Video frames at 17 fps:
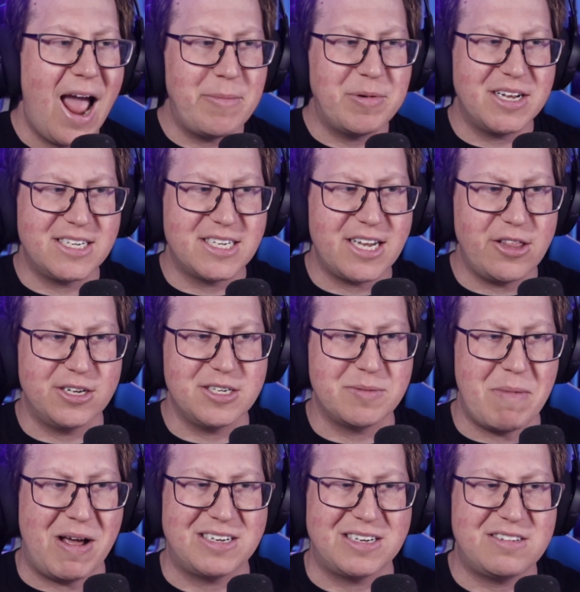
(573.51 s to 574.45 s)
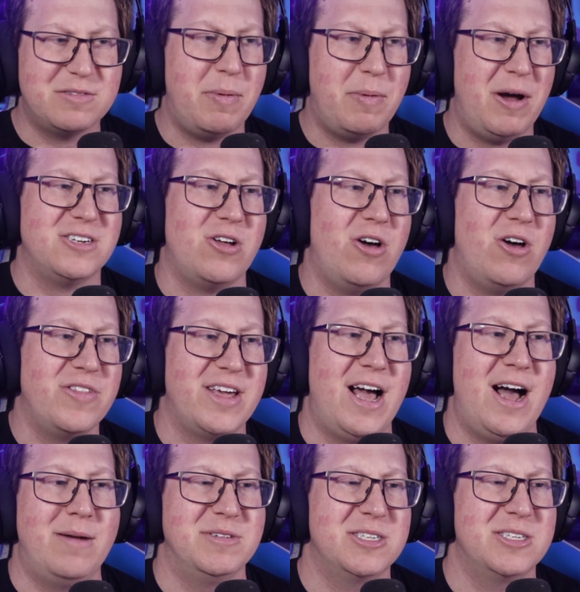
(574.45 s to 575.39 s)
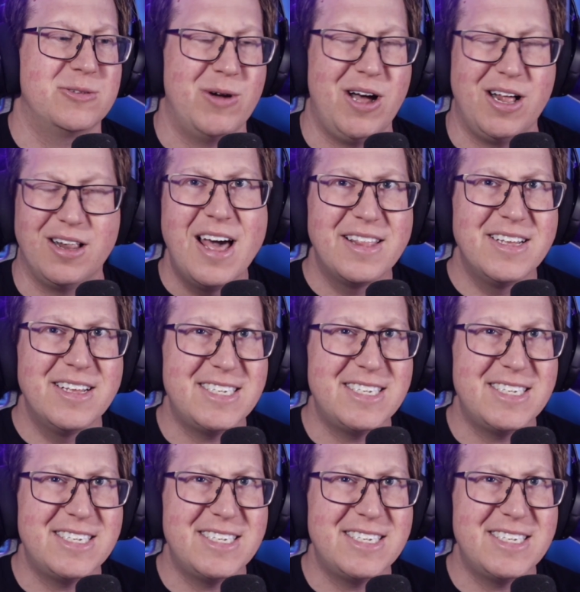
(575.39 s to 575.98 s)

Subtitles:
and we can see those massive spikes on the arm as well.